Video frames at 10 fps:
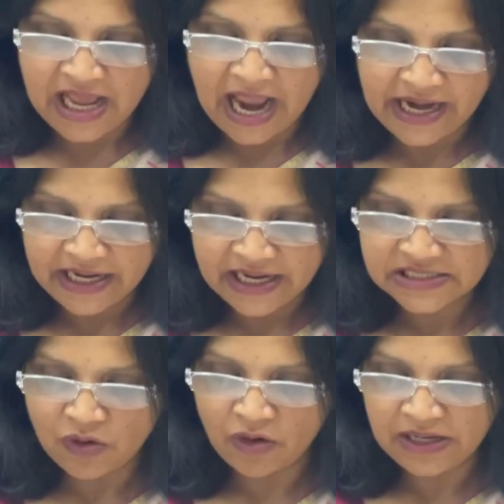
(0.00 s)
and
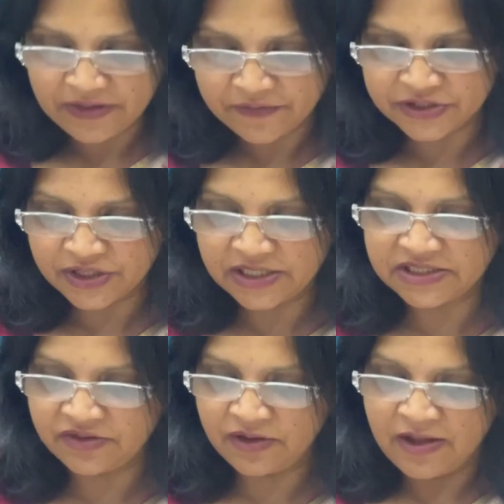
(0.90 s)
his only question
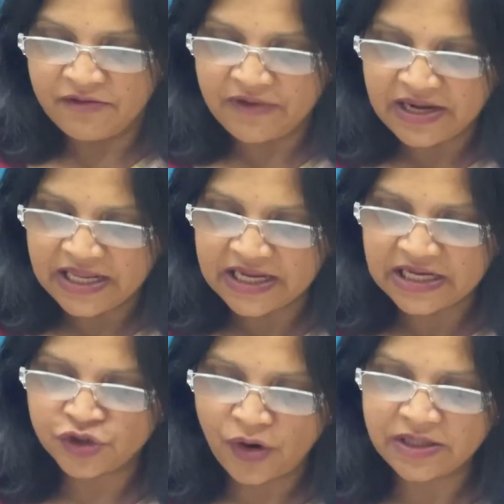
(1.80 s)
is when he
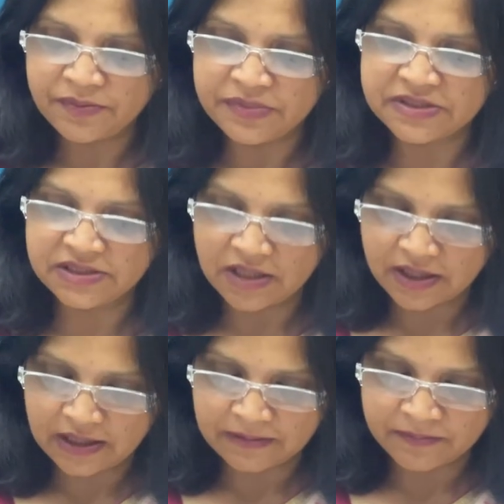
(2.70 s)
can join the business
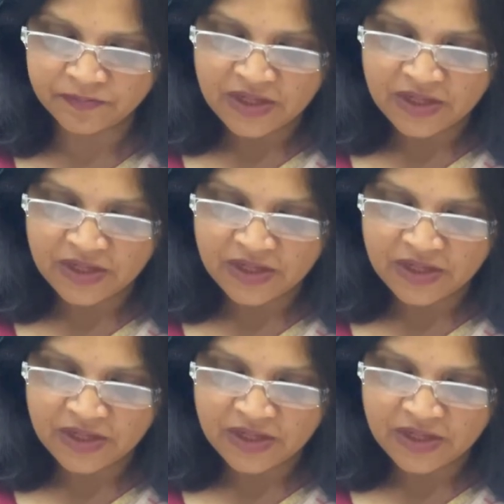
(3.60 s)
again.